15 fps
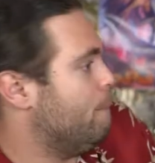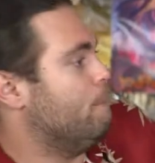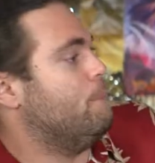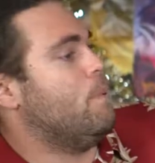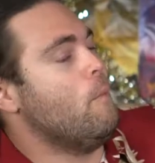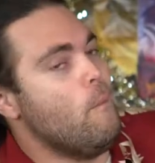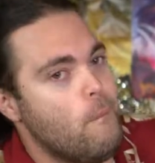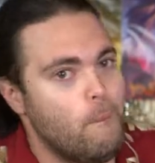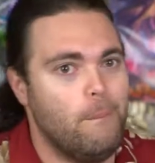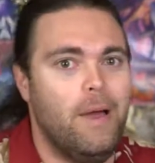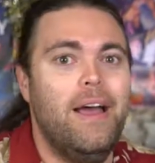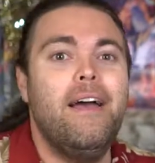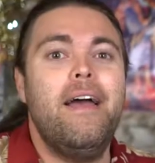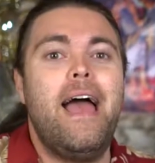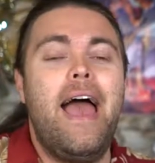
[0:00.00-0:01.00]
boom.
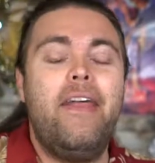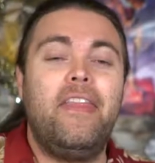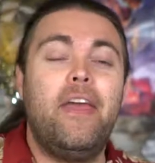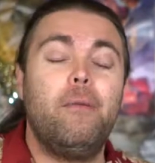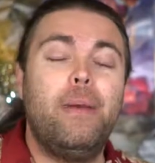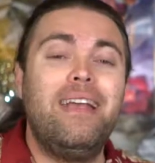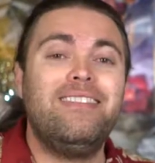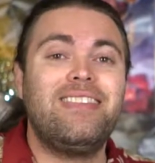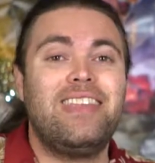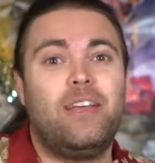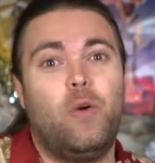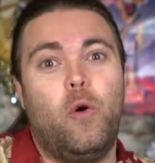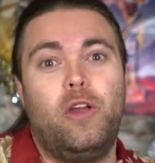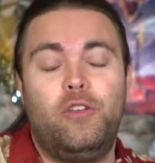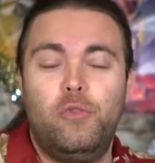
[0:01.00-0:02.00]
And they are basically
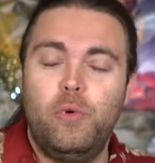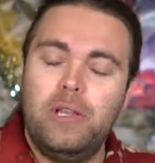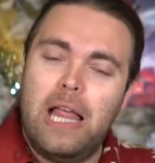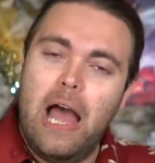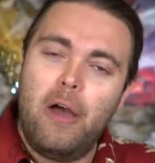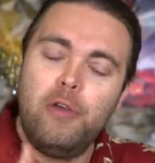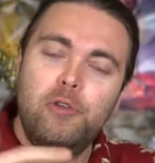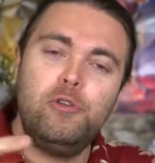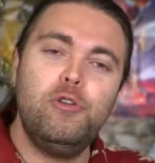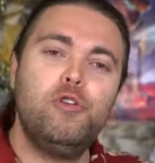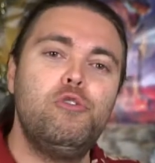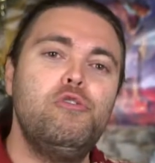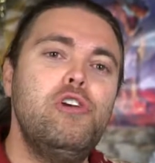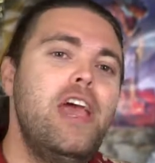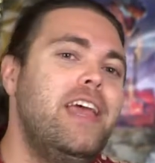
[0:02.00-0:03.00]
going to allow you to
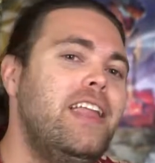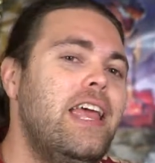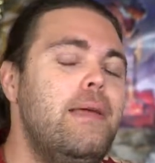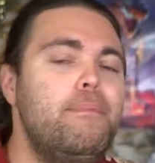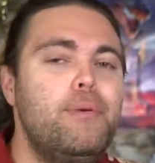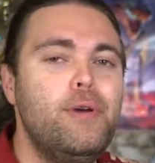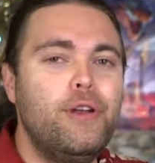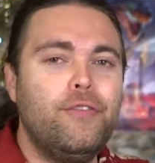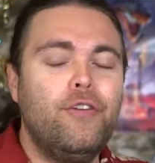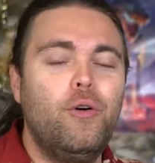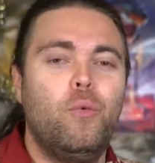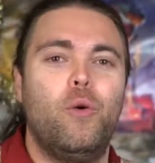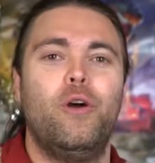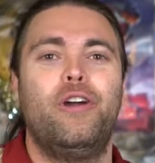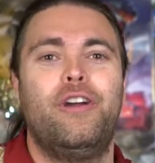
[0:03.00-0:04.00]
create a
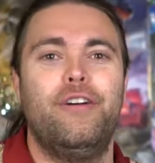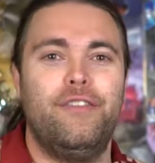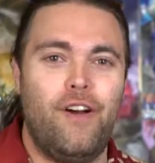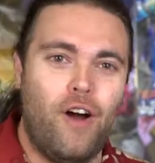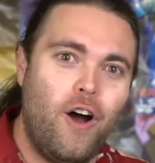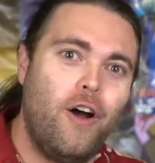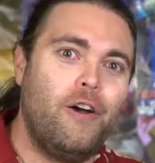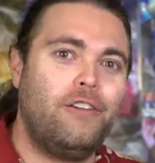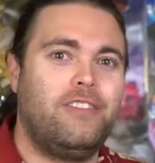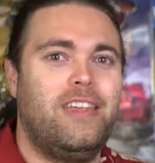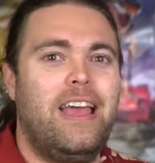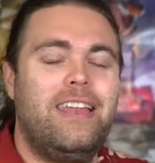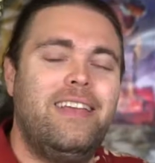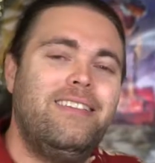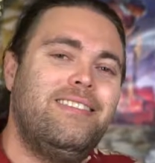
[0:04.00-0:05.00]
beautiful work of art
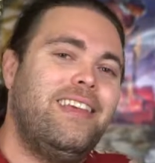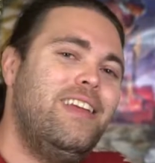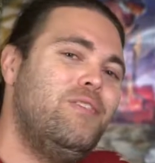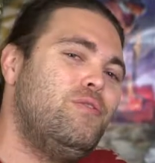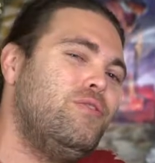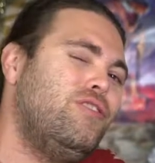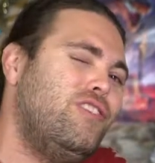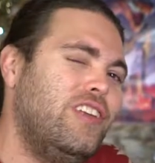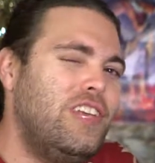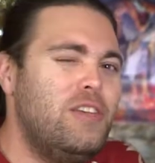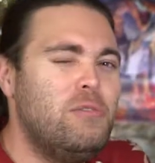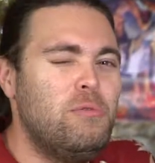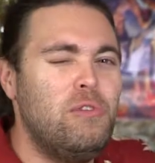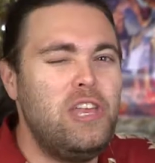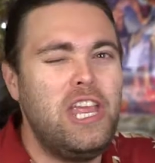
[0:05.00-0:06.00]
that is interesting,
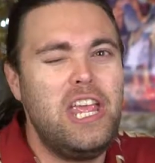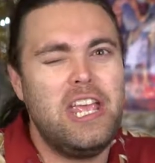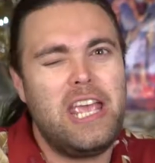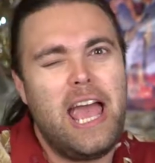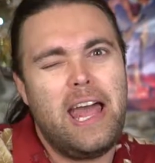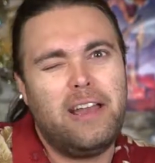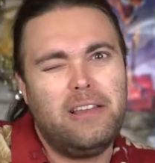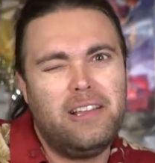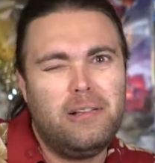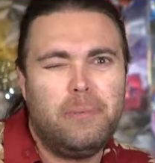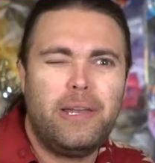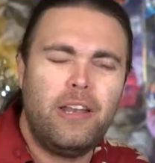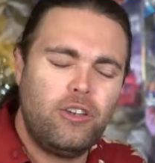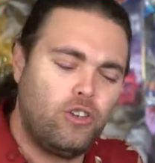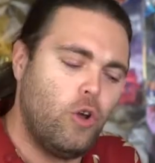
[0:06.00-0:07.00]
unique, and a little
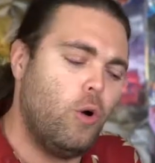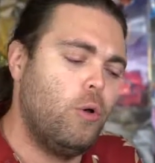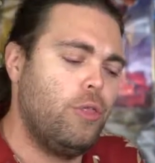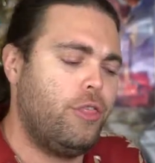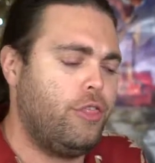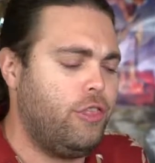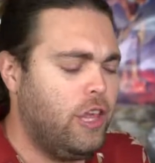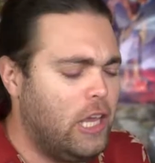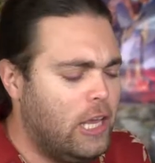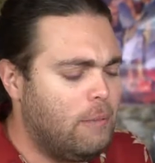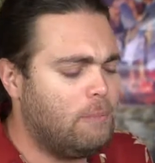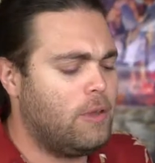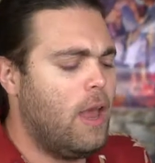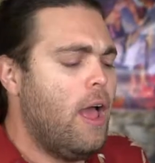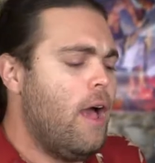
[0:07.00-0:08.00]
bit adult
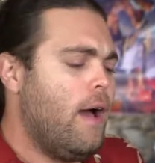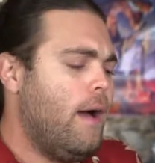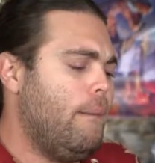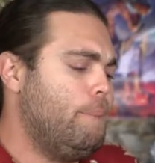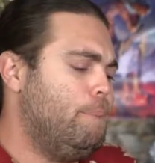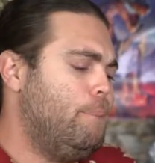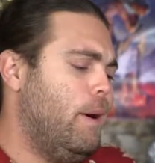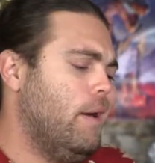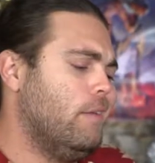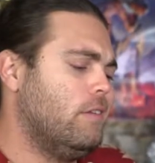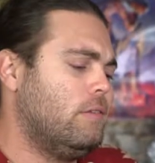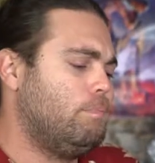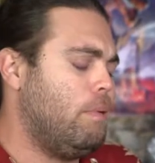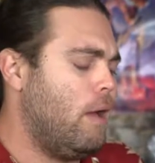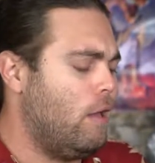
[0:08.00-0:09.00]
themed. A
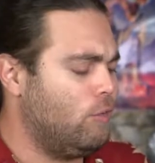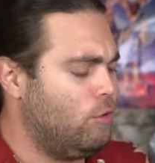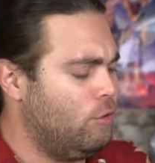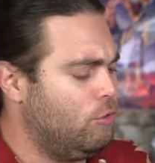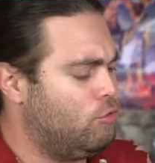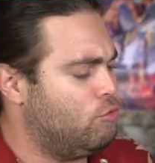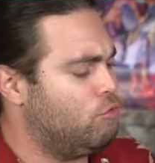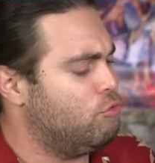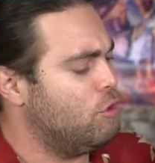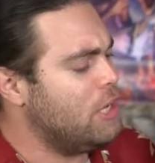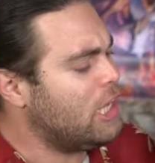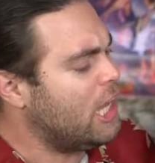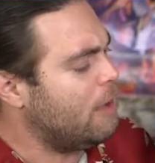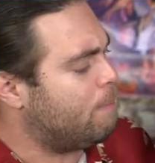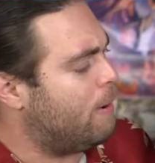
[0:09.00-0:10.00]
Buzz Puzzles
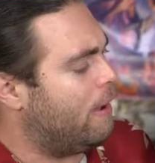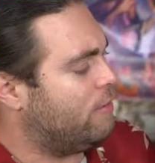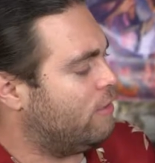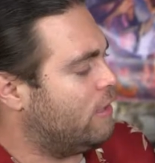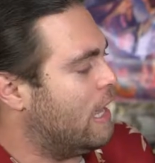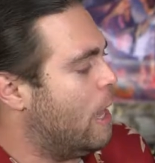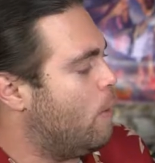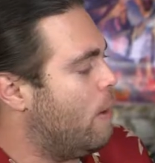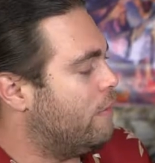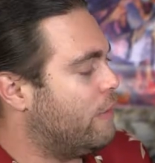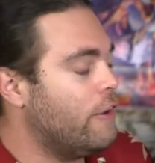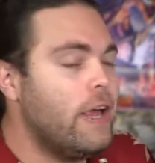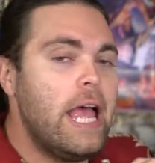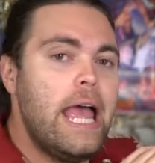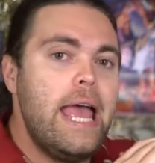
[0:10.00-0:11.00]
drinking puzzle,
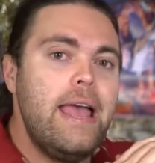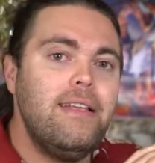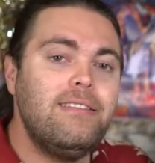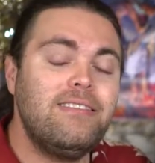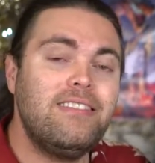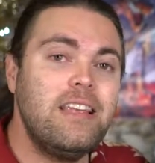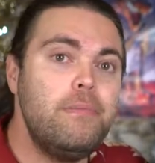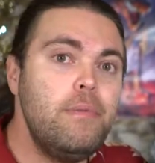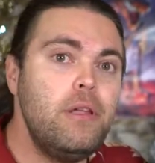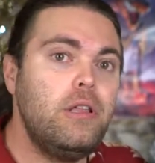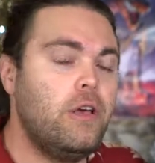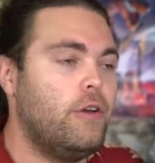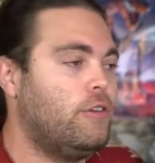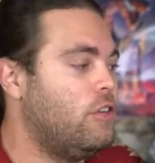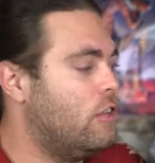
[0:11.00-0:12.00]
however, is
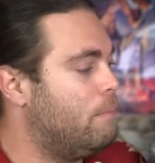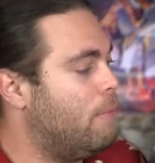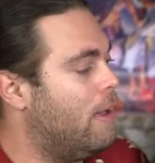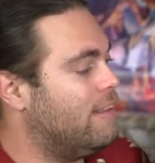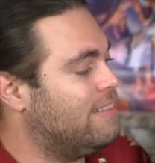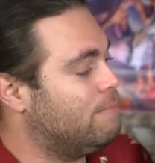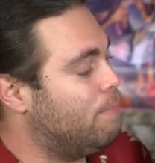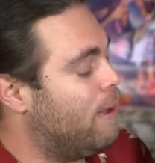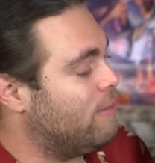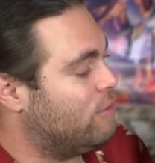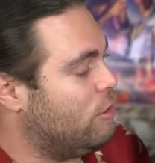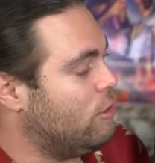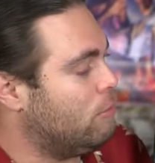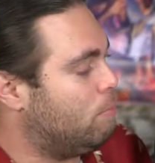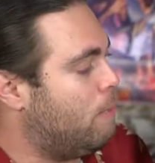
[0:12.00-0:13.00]
similar to the Buzz
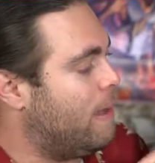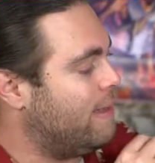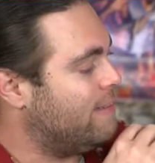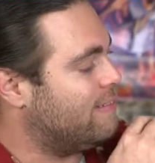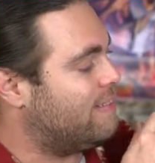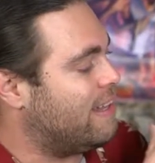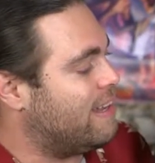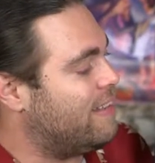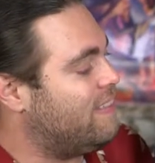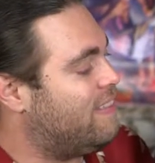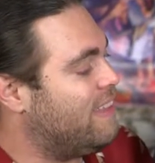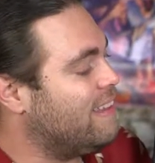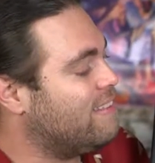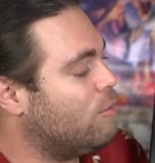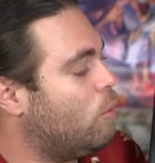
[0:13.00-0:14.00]
Puzzles, but instead in
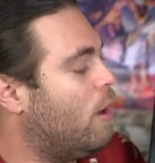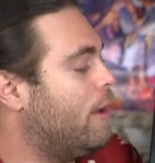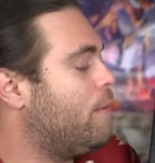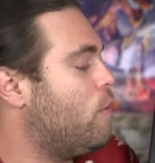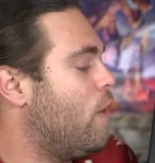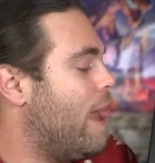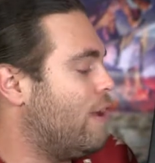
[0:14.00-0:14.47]
this one, you're